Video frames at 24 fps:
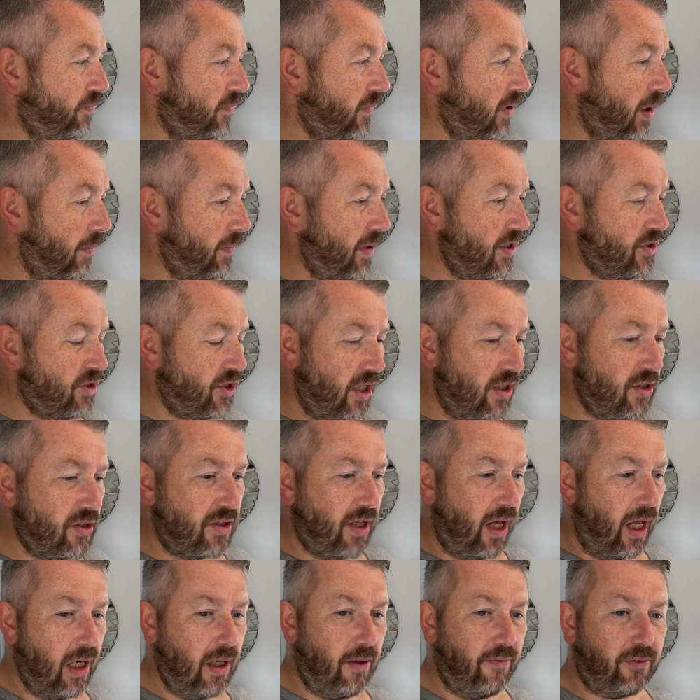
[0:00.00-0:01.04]
mean, since
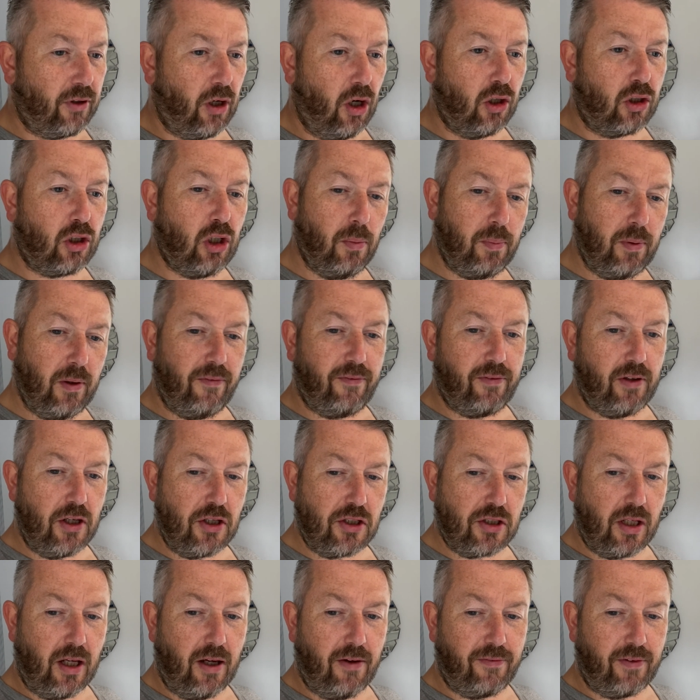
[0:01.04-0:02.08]
then I've got a couple of
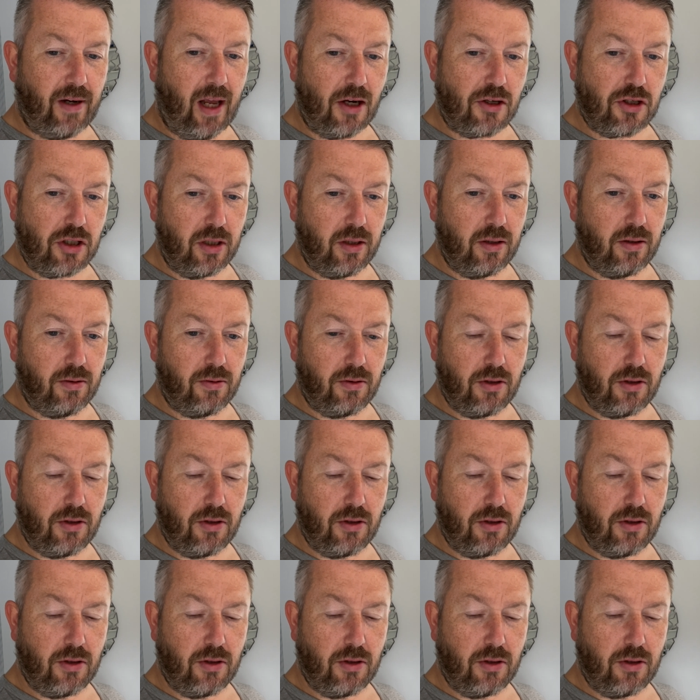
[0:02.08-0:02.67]
fish that are flashing.